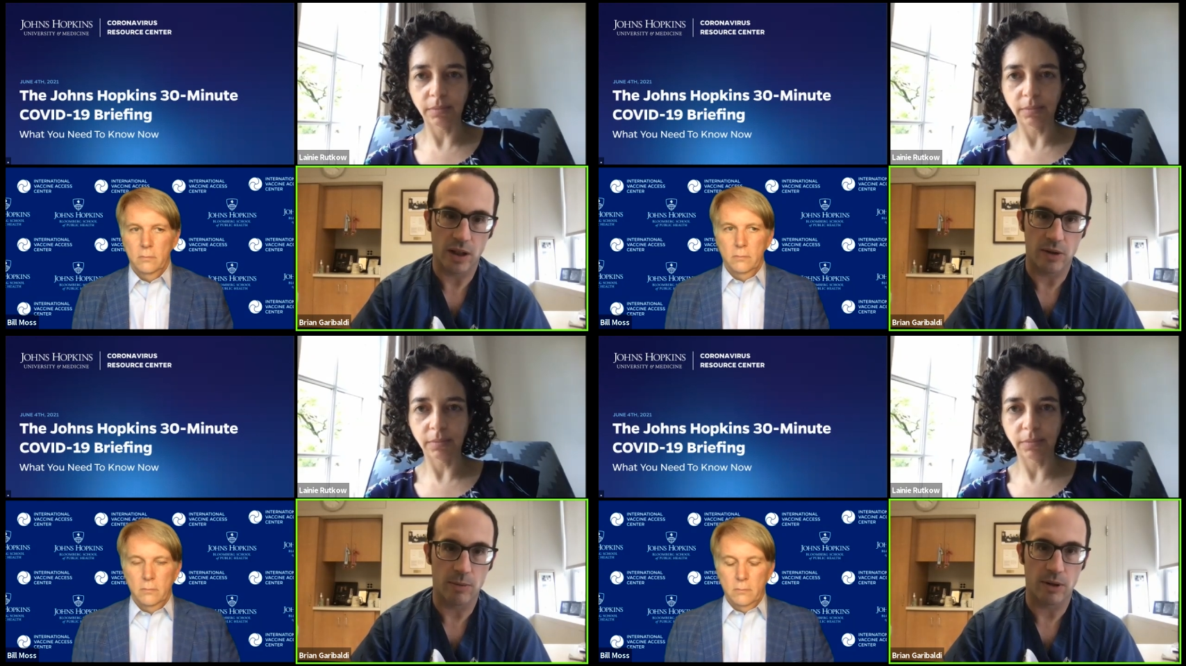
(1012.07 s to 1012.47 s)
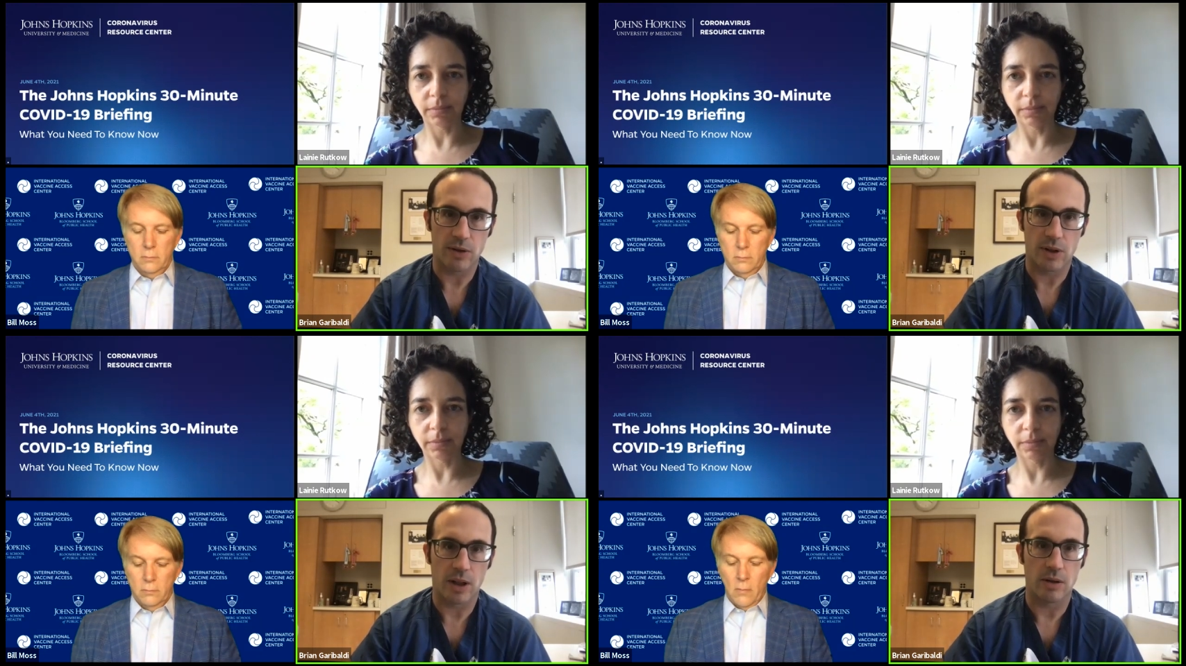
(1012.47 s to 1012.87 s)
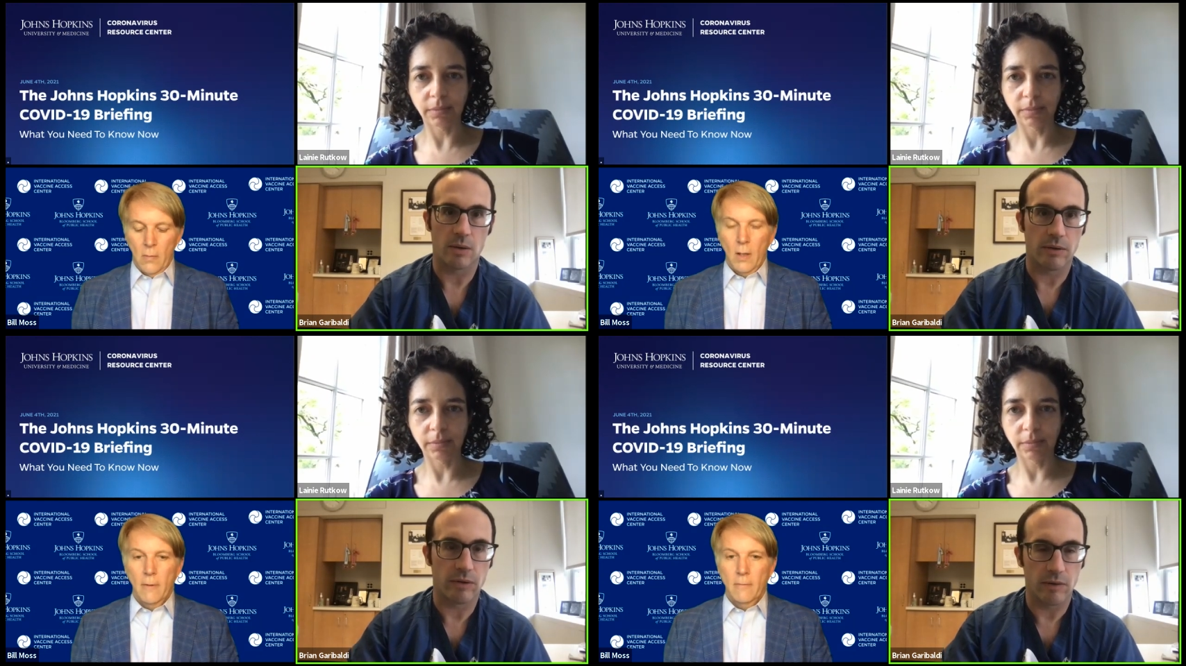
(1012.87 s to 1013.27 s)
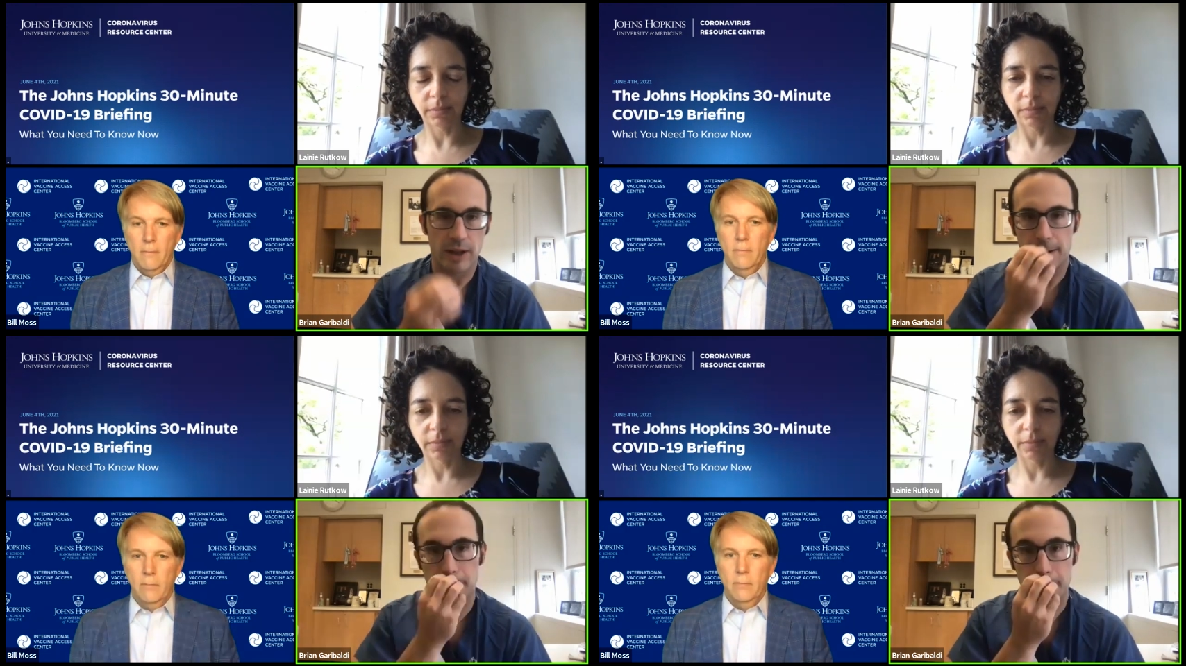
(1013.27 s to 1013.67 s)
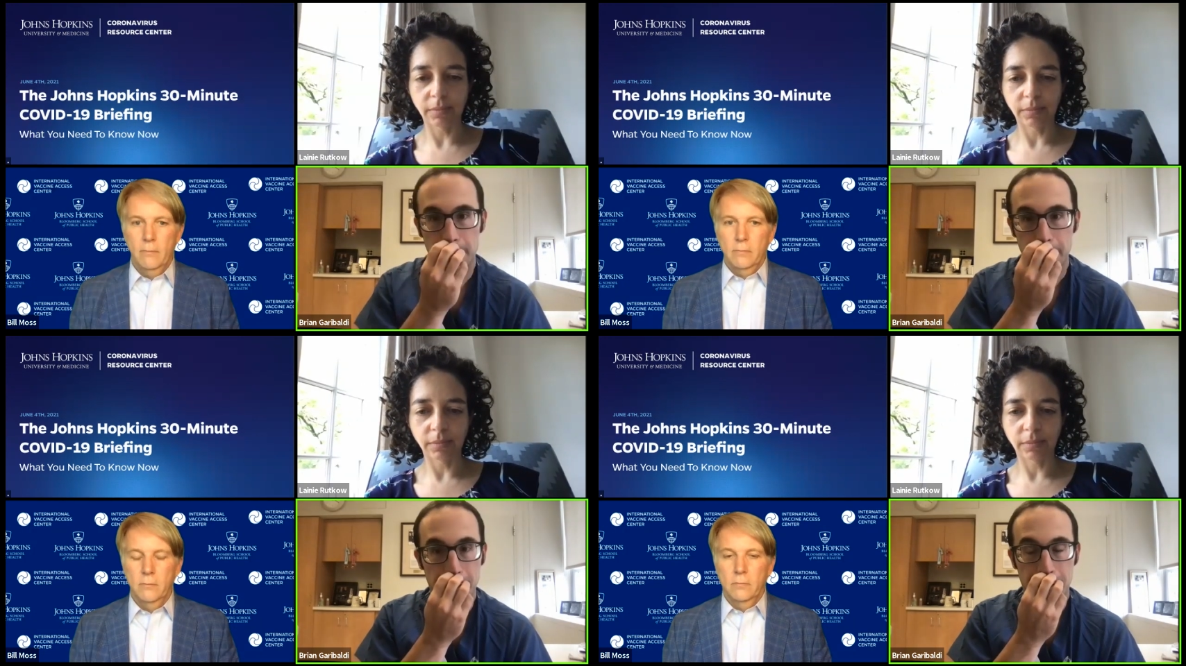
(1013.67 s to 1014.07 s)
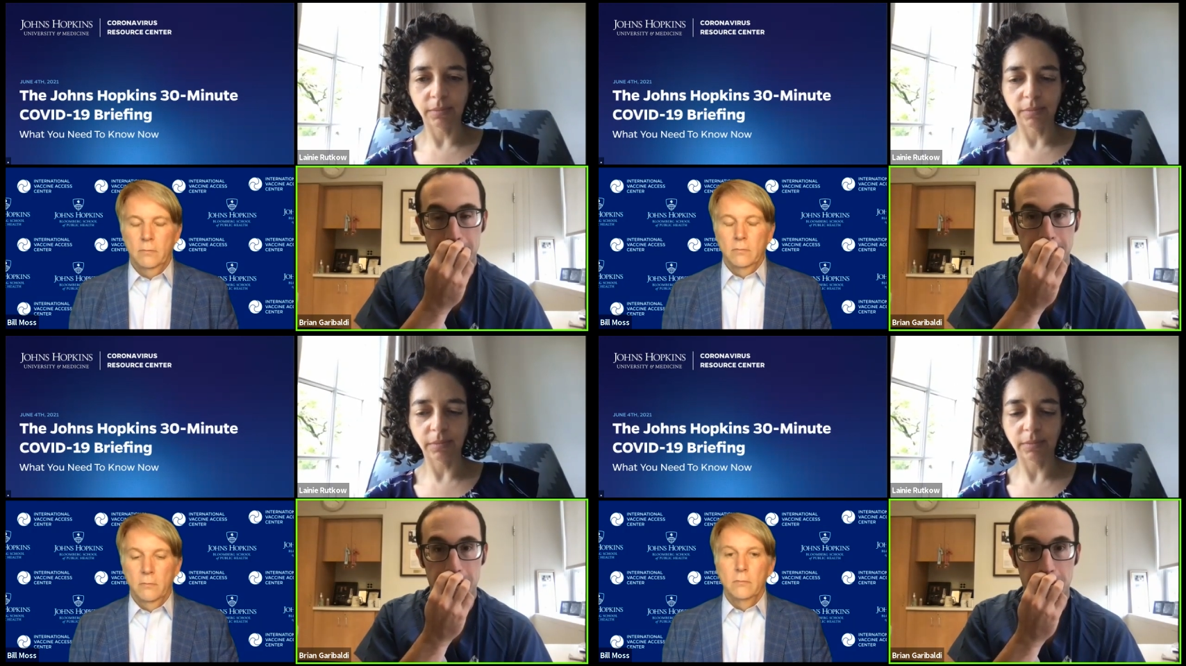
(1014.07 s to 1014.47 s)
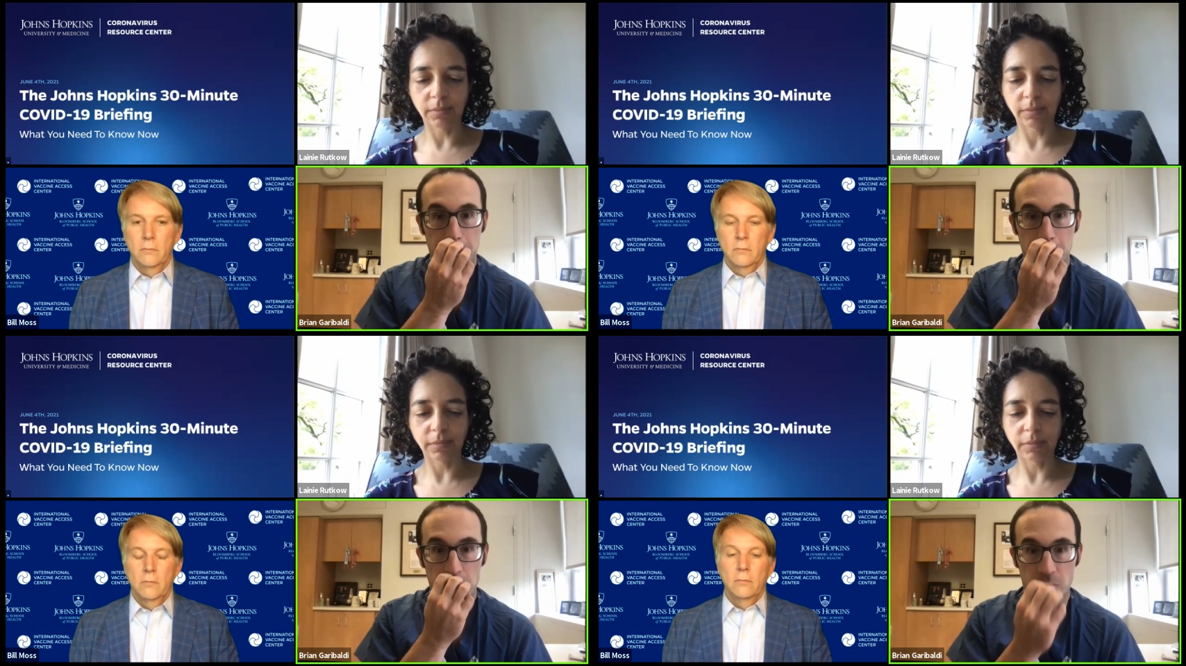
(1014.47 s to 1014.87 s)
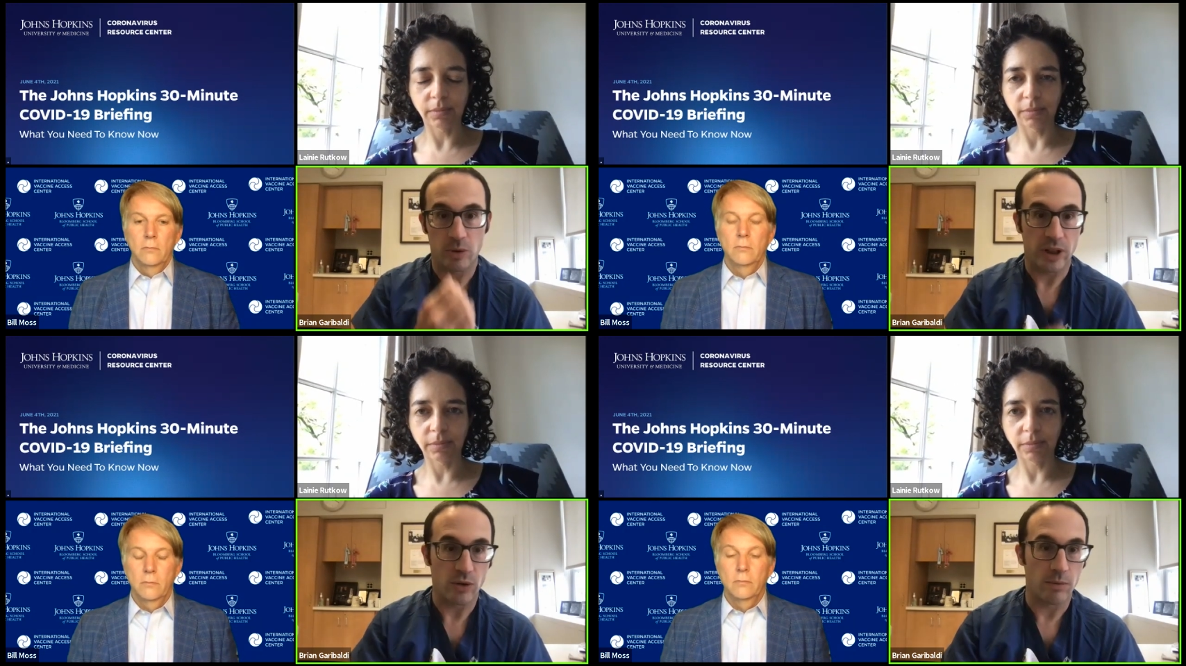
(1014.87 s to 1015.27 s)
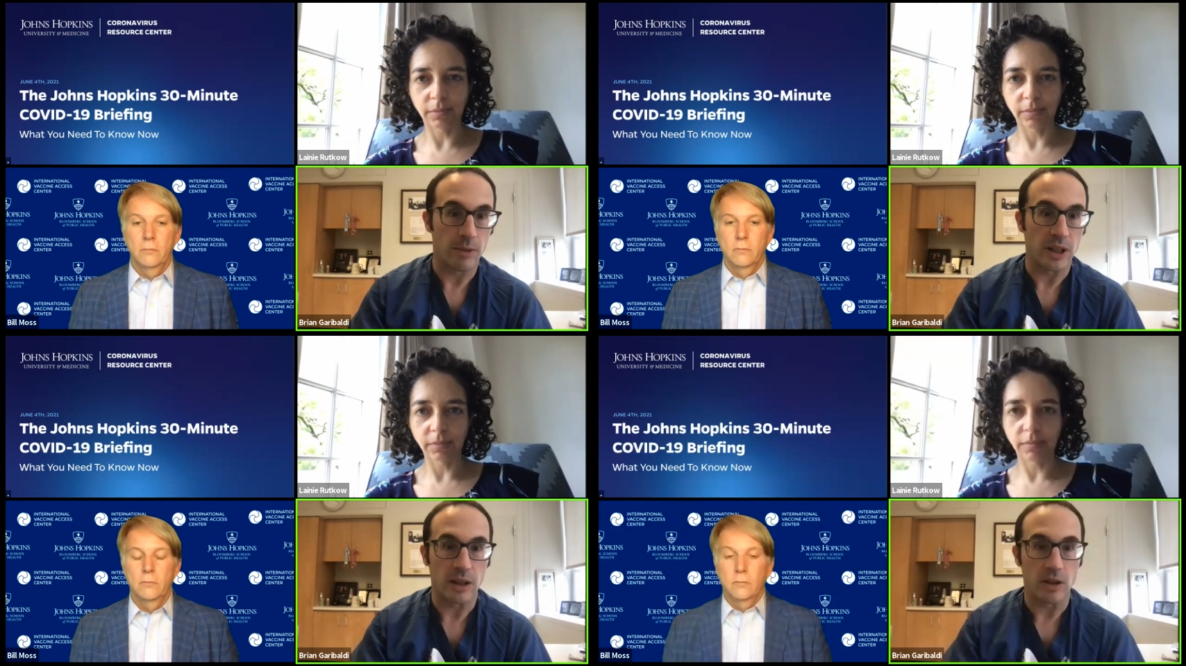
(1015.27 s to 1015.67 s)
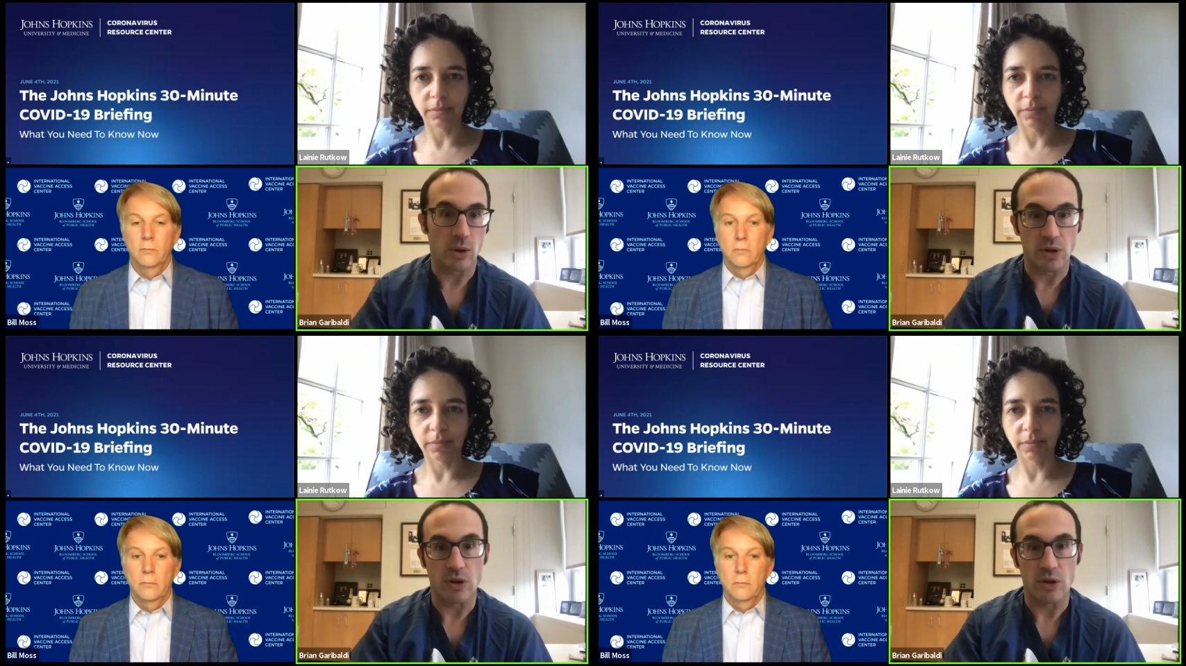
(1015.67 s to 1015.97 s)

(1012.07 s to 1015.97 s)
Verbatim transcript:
Speaker 1: As Bill said, we've given out almost 300 million doses.